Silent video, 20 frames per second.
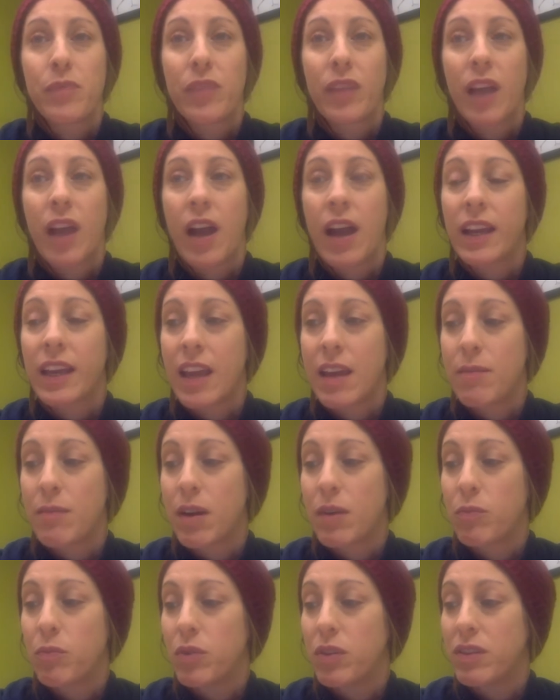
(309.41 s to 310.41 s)
I came
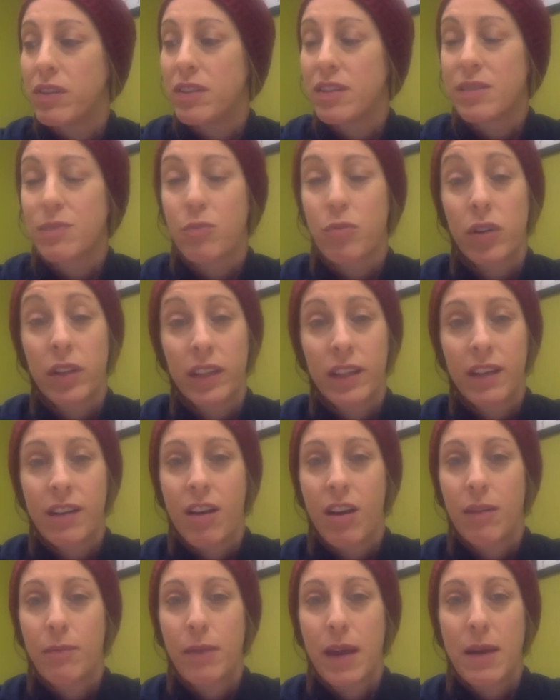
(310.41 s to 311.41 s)
up with this brilliant
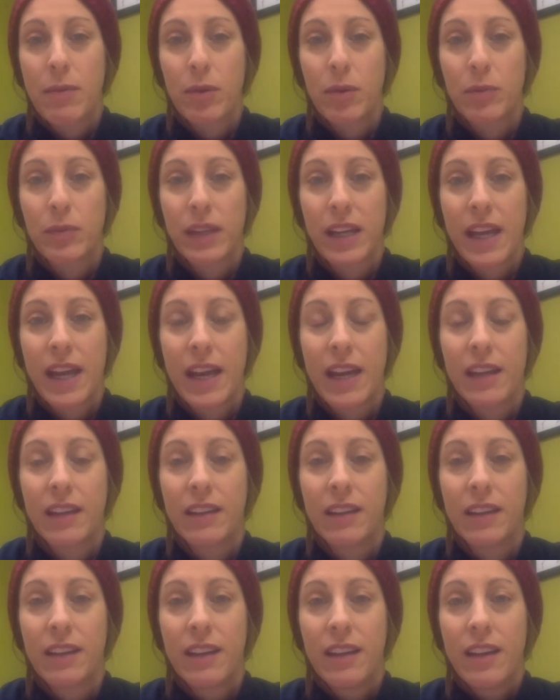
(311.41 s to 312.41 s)
on paper plan
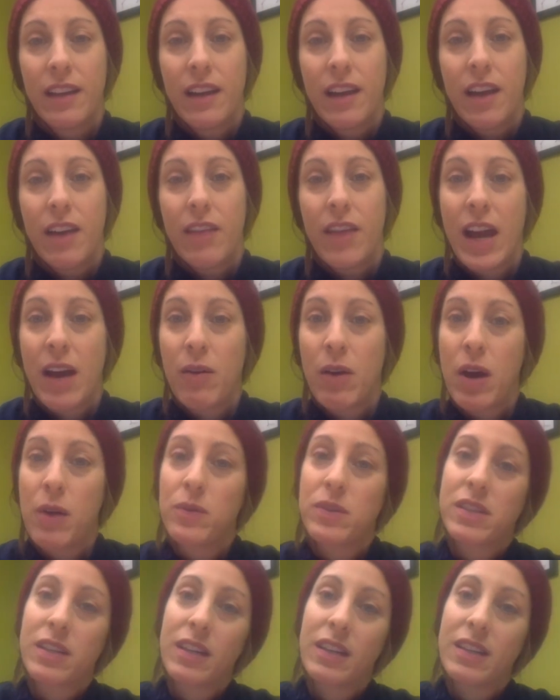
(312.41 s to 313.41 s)
of how I
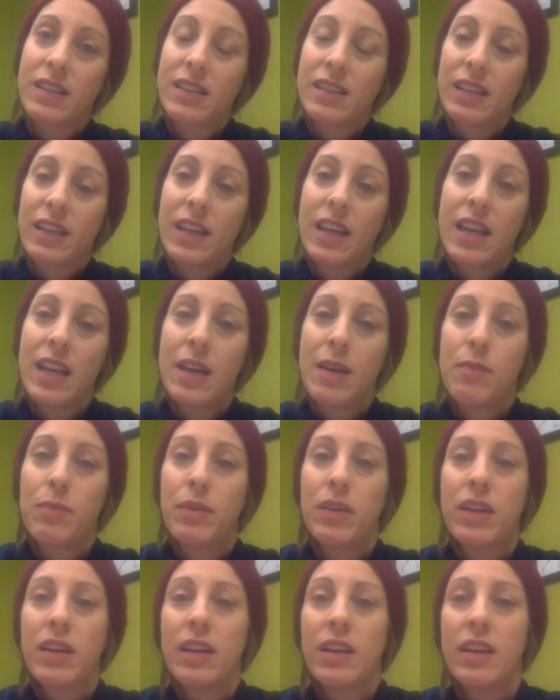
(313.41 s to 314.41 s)
was going to sleep,
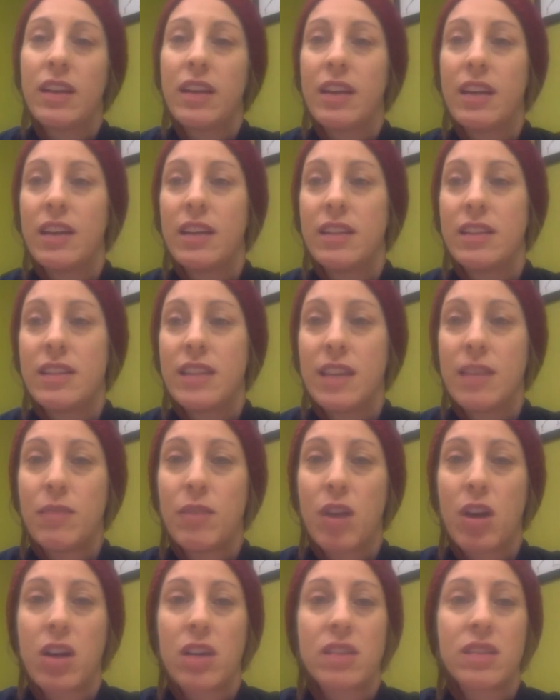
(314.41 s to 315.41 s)
and it seemed
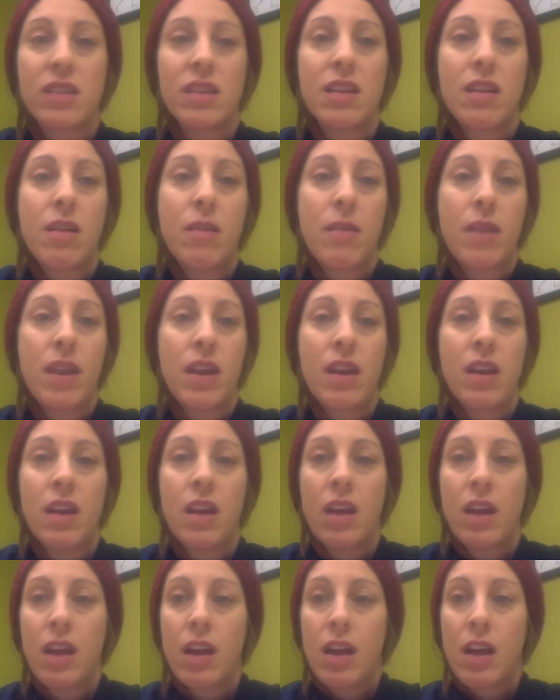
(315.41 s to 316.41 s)
awesome, and
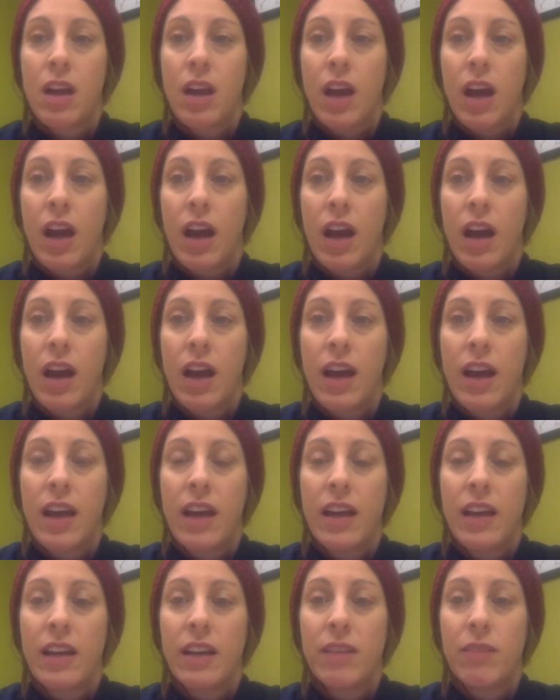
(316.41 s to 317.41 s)

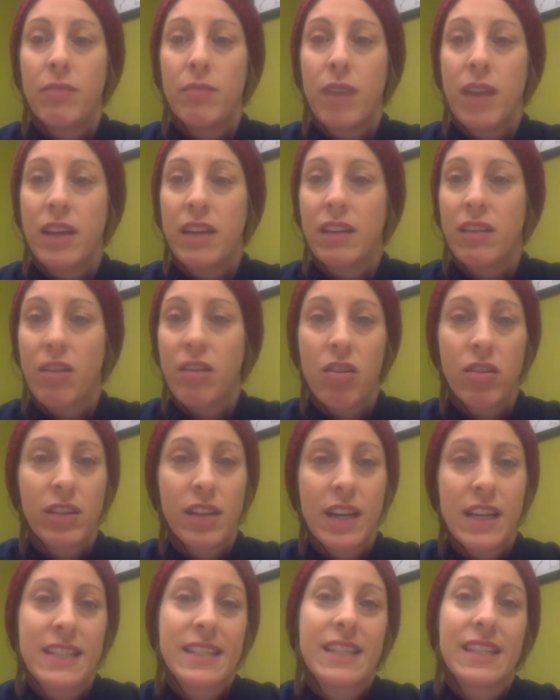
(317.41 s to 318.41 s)
I made it all
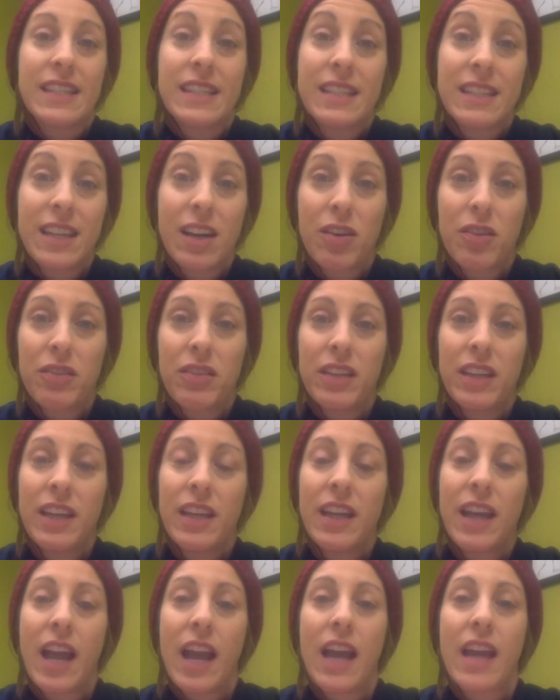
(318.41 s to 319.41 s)
nice and
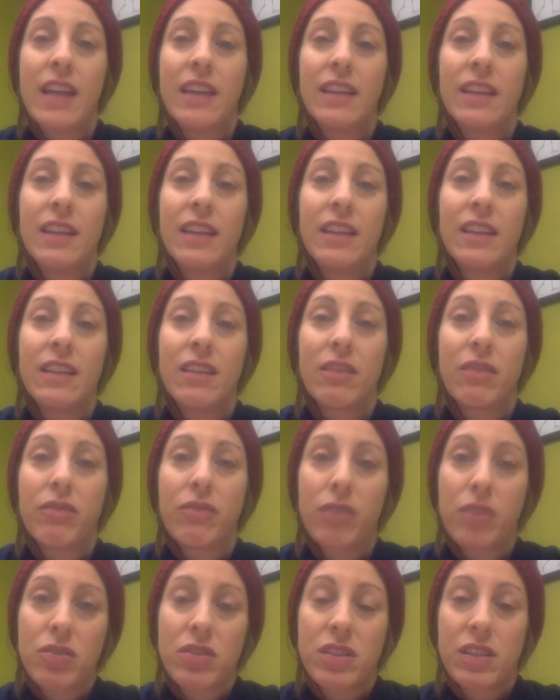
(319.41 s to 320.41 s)
stealthy. And then the
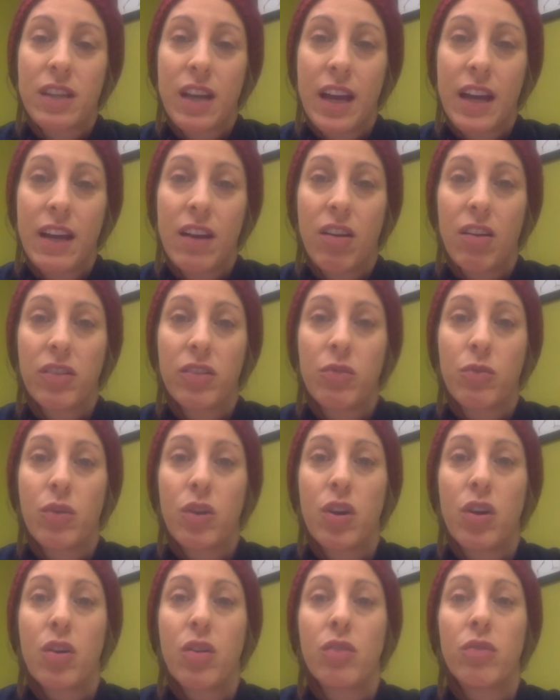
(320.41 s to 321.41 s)
first night on the
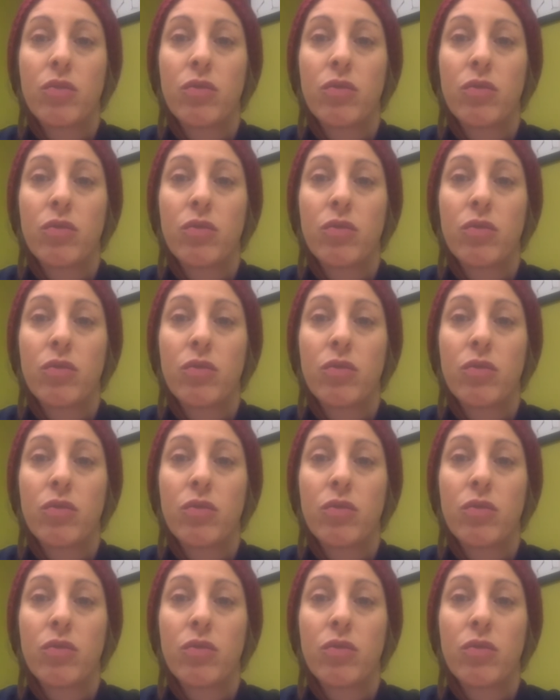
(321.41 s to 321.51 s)
road